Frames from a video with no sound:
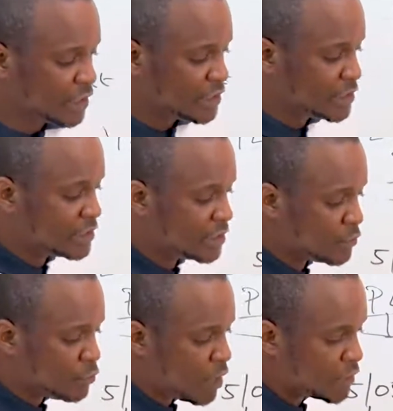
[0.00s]
This is a
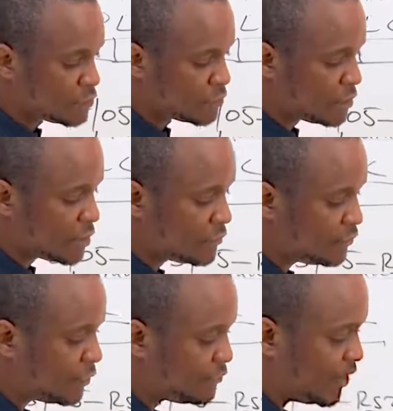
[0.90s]
1, 2, 3,
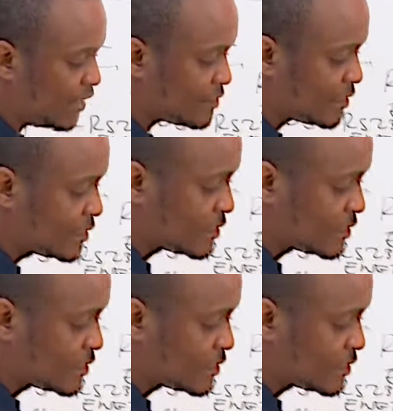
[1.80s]
4, 5, 6,